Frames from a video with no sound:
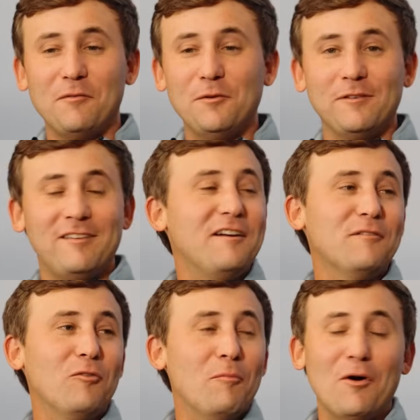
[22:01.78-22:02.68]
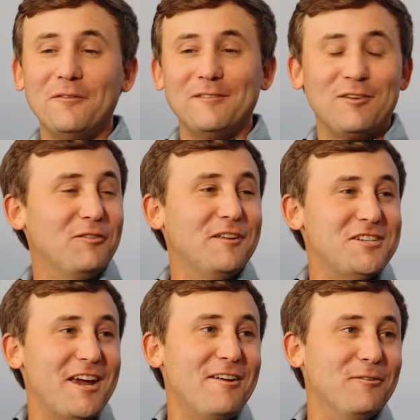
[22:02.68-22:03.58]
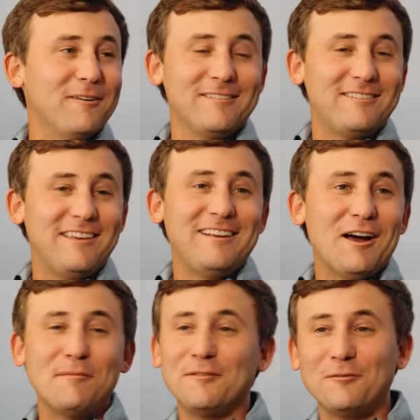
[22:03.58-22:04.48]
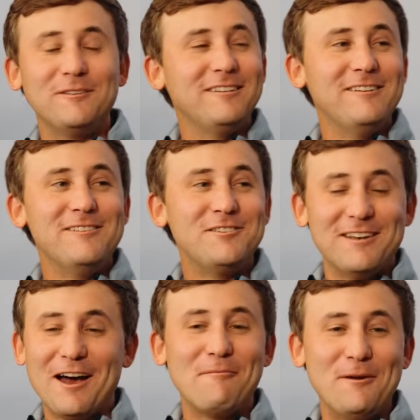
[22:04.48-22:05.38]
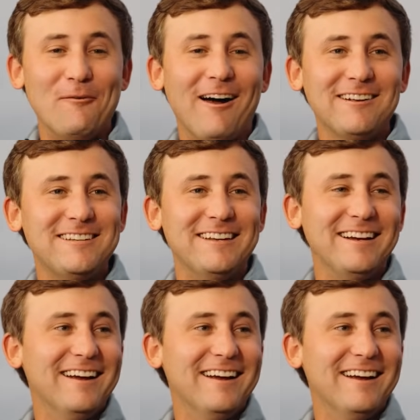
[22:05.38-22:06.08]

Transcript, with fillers: somebody would have taken the remote and turned the channel because Tin Cup is what you should not be watching no.